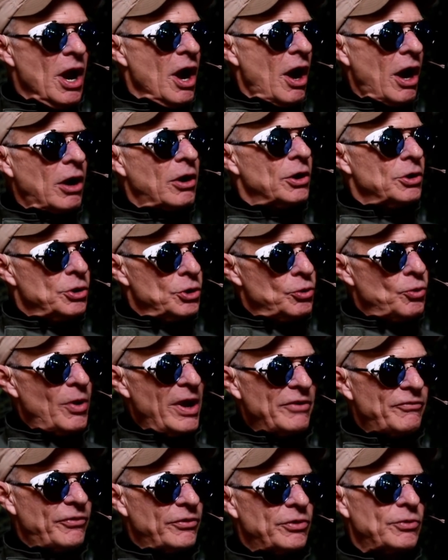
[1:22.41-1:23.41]
are a new way
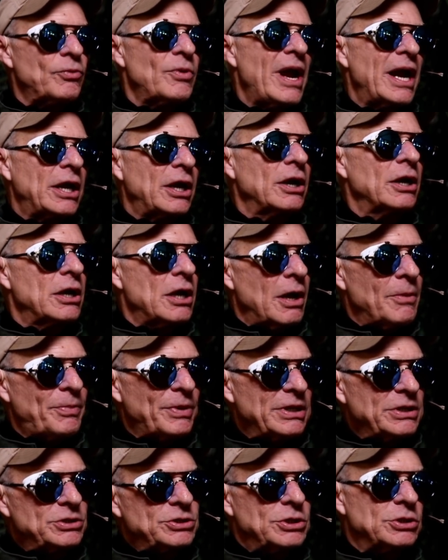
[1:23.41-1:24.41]
for the record
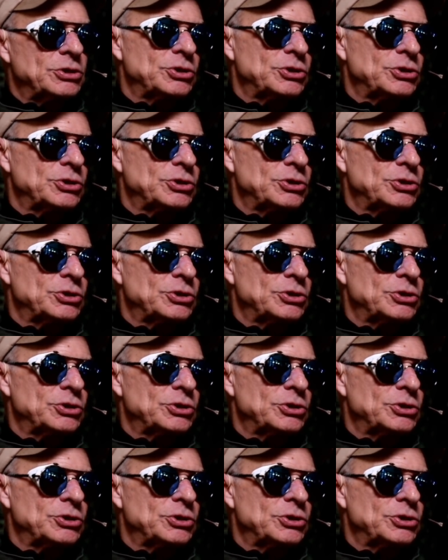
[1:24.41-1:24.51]
companies to